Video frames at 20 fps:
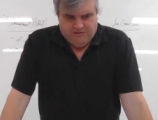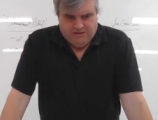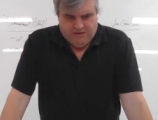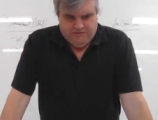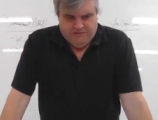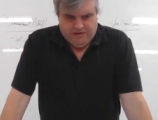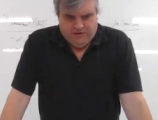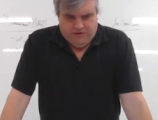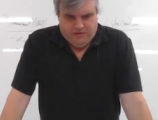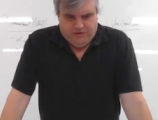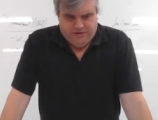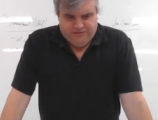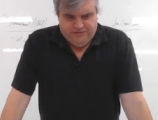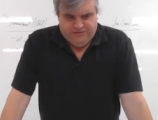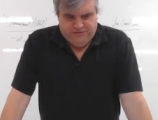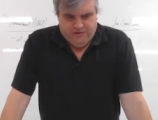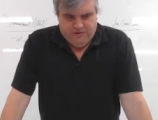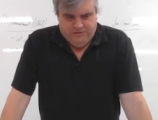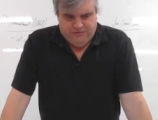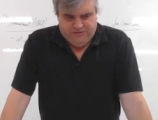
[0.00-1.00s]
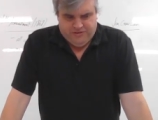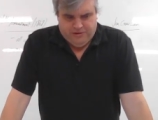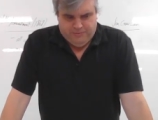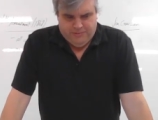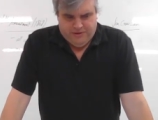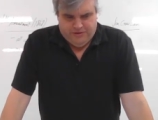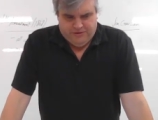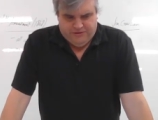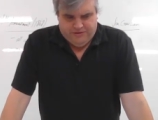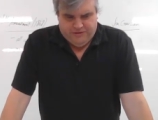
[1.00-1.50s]
I've had a lot of students
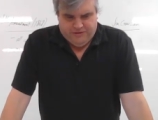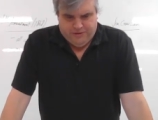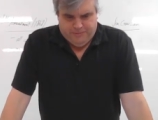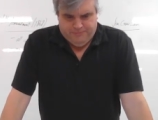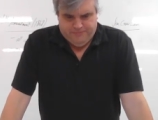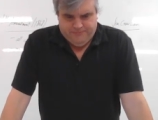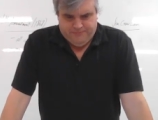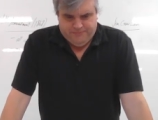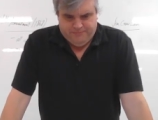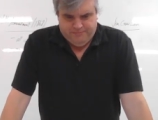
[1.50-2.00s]
about uh,